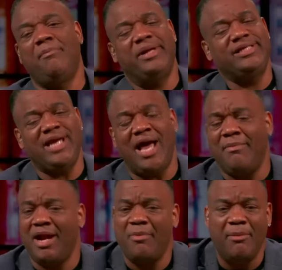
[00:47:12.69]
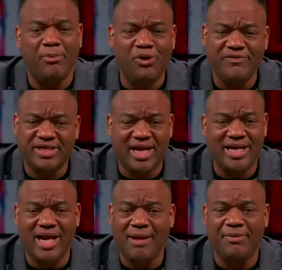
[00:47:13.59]
But damn it, I'm gonna move to their
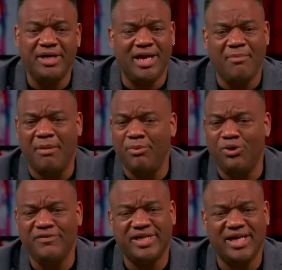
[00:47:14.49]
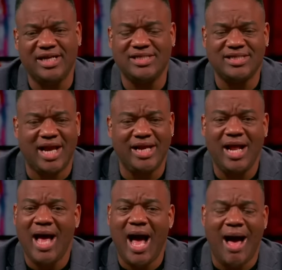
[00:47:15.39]
neighborhood. I'm gonna move to their state.